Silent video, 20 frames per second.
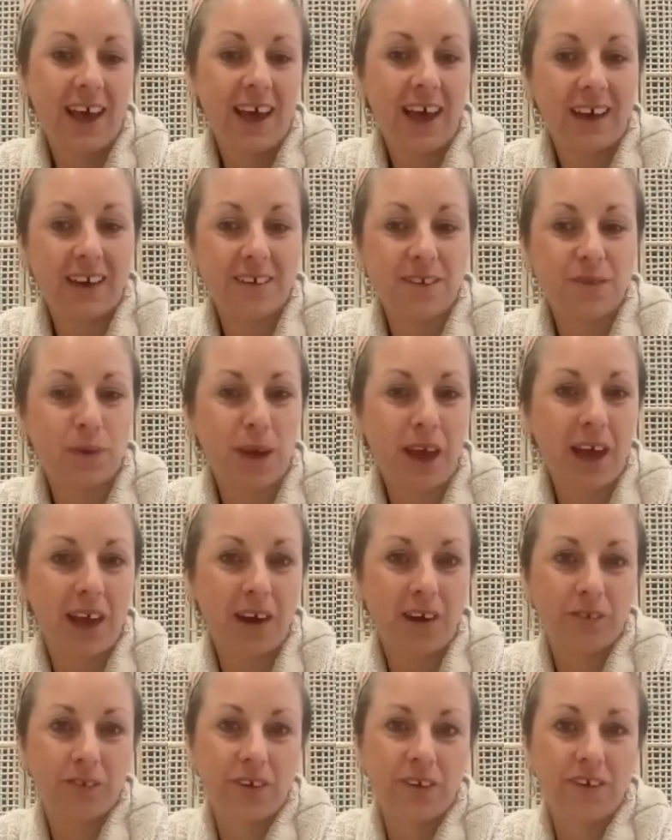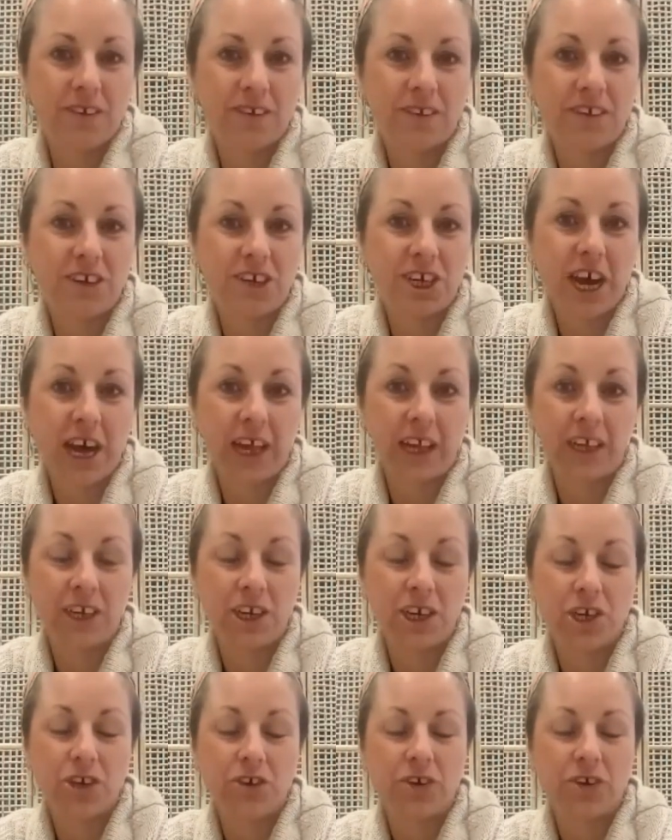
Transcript: and as we head off into the challenge?